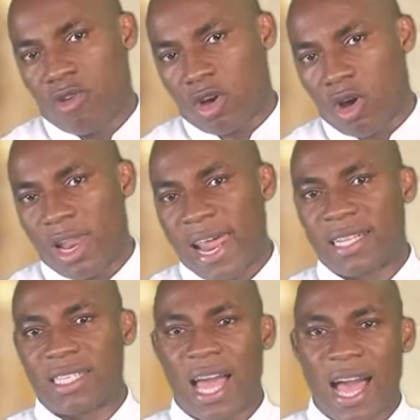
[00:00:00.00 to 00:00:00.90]

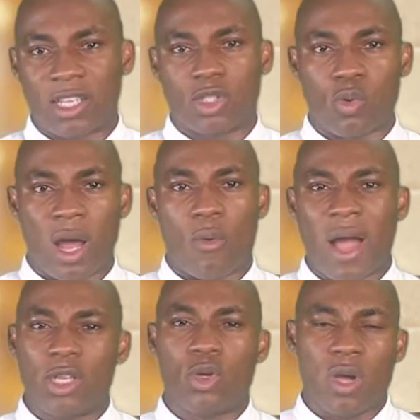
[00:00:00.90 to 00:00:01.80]
Recollect actual.
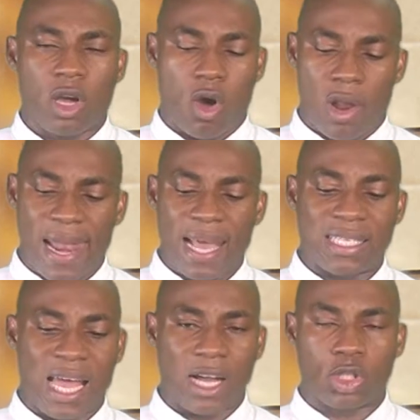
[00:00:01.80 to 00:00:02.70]
Why do we
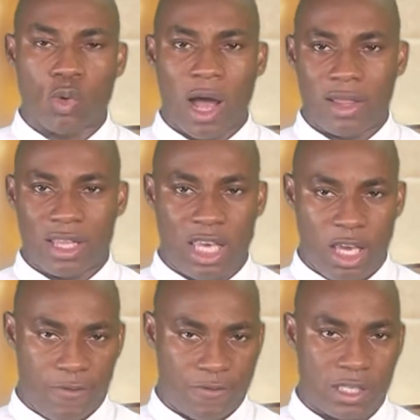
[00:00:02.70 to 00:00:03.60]
collect actual
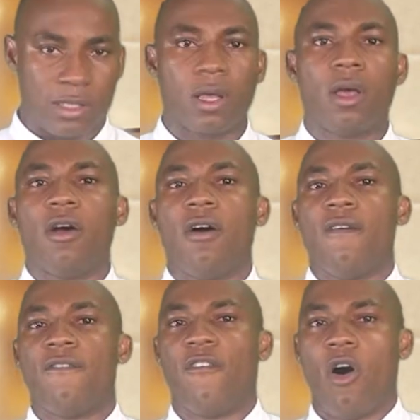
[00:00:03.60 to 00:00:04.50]
gifts
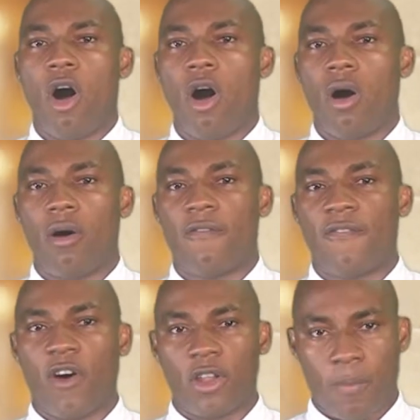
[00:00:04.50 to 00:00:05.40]
for
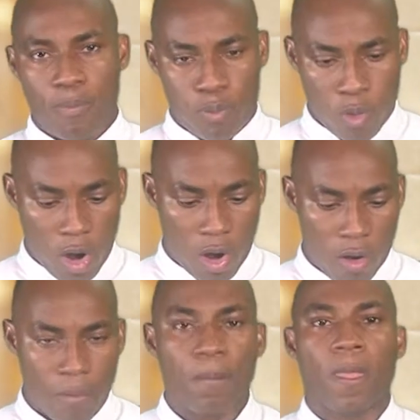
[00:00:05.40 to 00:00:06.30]
the poor